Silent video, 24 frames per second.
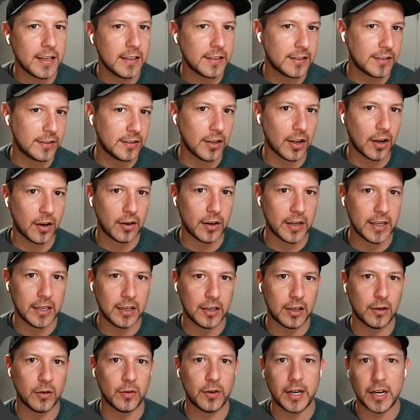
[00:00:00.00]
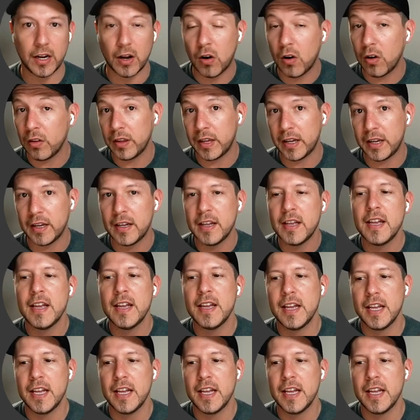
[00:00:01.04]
it's not including all the